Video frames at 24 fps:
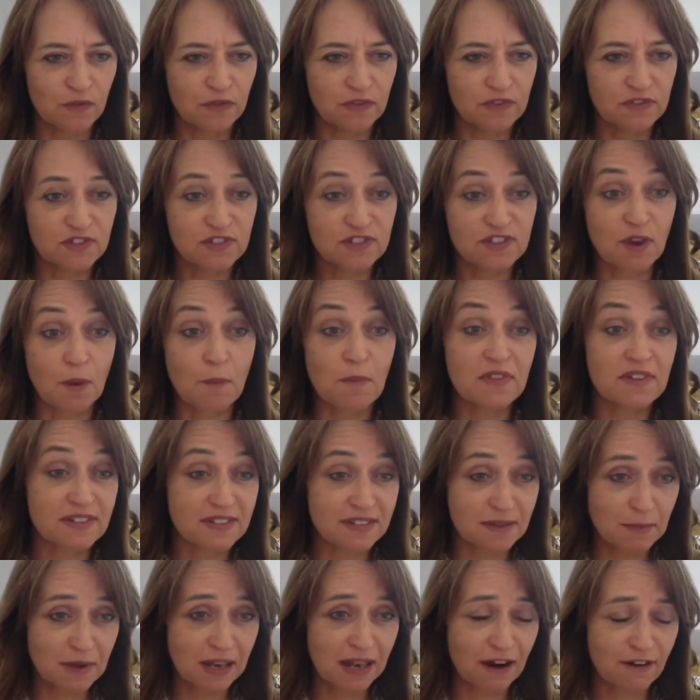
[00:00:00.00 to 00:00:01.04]
some of the
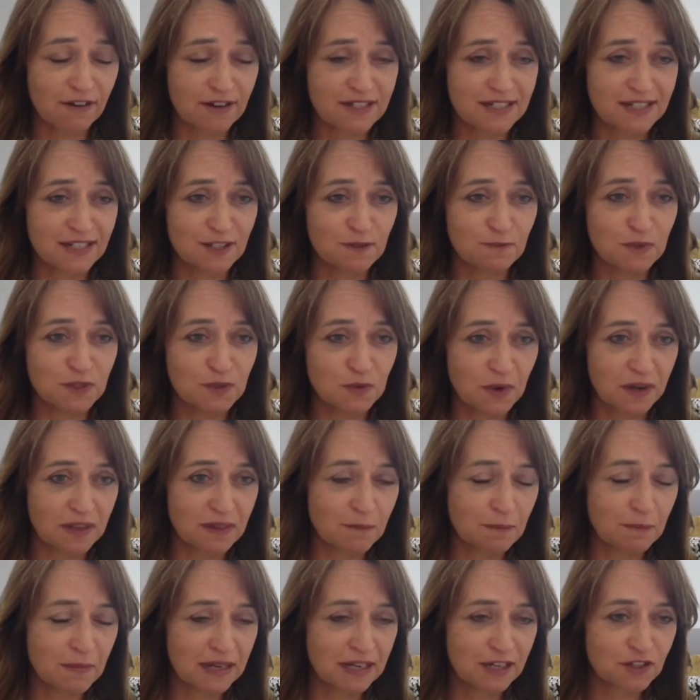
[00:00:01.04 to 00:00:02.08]
similarities between the
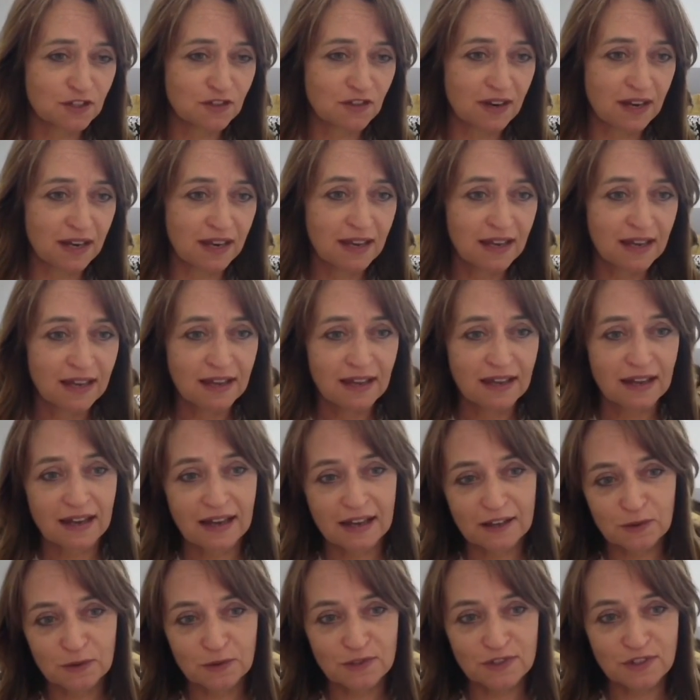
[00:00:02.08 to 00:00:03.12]
military
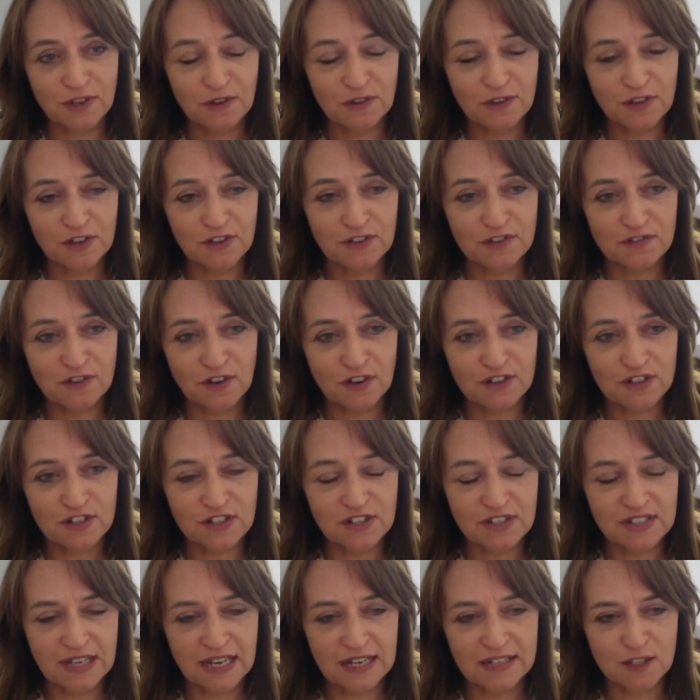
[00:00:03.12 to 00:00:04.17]
and also the construction
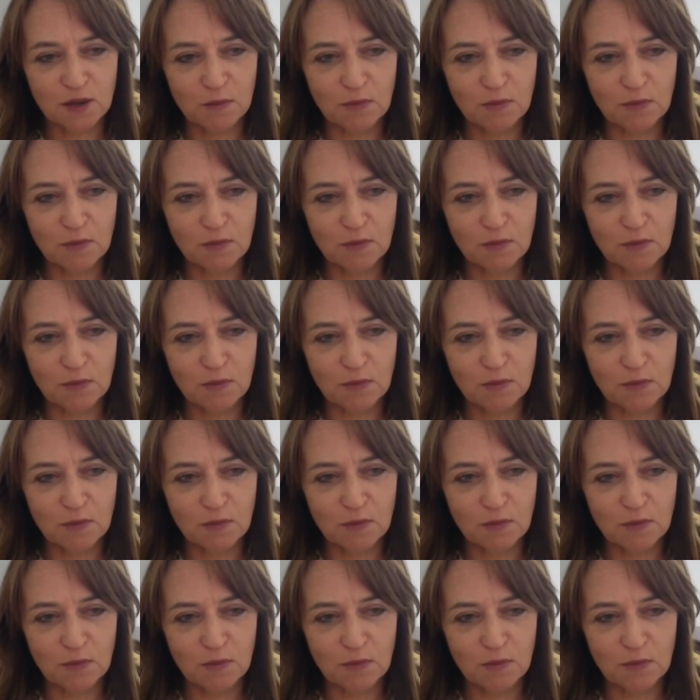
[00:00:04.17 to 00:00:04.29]
sector.